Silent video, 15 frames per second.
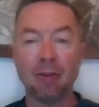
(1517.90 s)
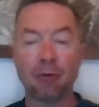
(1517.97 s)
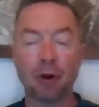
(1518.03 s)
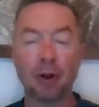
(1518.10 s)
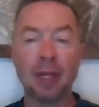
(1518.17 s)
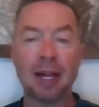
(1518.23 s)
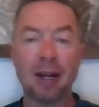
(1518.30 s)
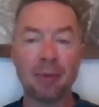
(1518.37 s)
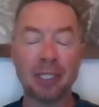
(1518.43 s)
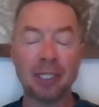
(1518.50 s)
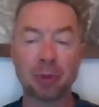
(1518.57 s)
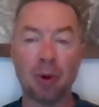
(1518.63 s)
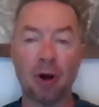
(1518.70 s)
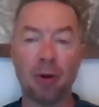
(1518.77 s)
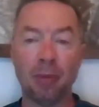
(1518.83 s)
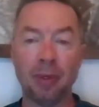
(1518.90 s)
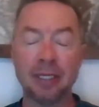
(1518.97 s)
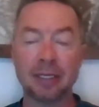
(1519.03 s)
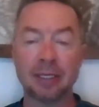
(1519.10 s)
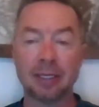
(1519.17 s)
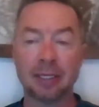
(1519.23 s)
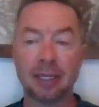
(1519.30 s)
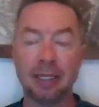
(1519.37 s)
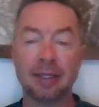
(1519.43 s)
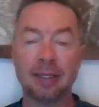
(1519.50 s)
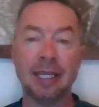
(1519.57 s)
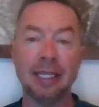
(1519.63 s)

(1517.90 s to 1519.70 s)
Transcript: And for a lot of my small businesses,